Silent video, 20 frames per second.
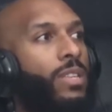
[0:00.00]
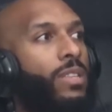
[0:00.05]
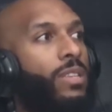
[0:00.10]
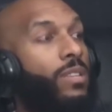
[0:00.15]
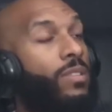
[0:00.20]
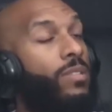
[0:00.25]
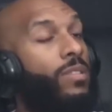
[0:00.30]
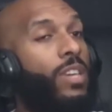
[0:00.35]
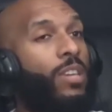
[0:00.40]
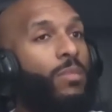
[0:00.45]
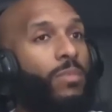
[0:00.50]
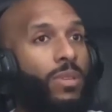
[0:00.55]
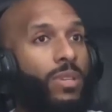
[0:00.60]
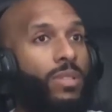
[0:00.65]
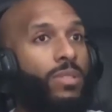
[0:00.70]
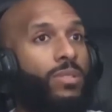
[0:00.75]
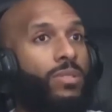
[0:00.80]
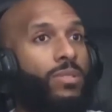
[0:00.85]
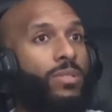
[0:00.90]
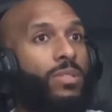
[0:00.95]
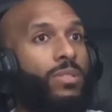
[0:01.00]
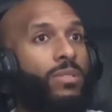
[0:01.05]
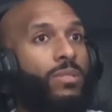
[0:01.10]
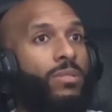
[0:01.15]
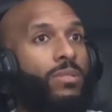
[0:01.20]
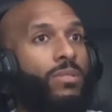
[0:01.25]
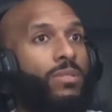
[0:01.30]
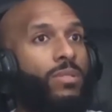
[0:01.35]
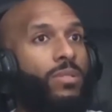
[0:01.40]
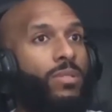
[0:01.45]
in the entertainment industry.
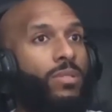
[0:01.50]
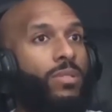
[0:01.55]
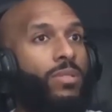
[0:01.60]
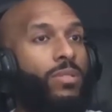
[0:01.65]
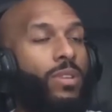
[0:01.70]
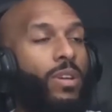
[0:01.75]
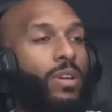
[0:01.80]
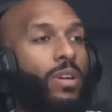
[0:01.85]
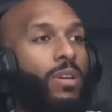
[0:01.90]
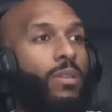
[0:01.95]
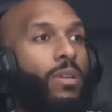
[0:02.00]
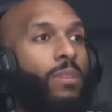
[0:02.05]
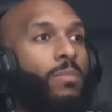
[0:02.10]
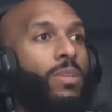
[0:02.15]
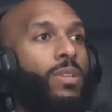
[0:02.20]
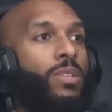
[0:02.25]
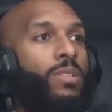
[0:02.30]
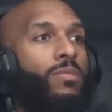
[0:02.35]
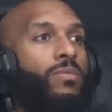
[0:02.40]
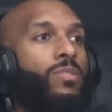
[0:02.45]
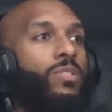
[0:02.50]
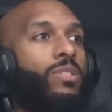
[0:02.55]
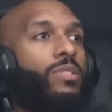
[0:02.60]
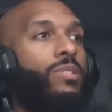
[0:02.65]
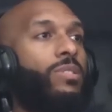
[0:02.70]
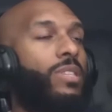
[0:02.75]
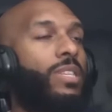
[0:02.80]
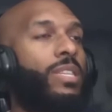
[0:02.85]
Just